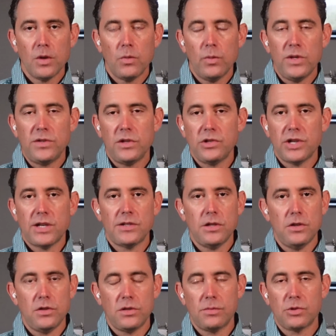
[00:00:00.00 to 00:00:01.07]
We suggest that
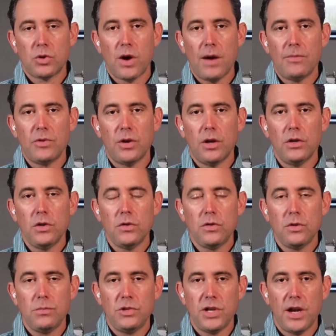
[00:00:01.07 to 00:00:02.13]
you subscribe to our
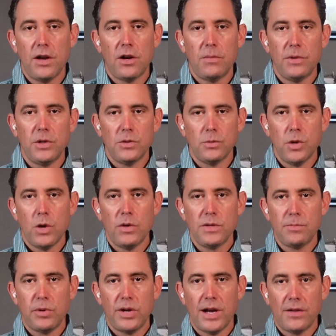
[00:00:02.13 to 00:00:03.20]
YouTube channel because we always
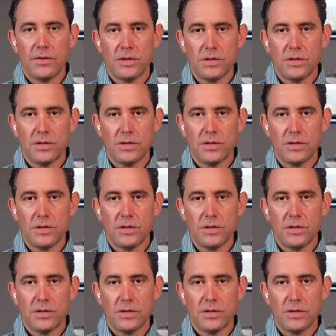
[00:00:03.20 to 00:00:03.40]
put out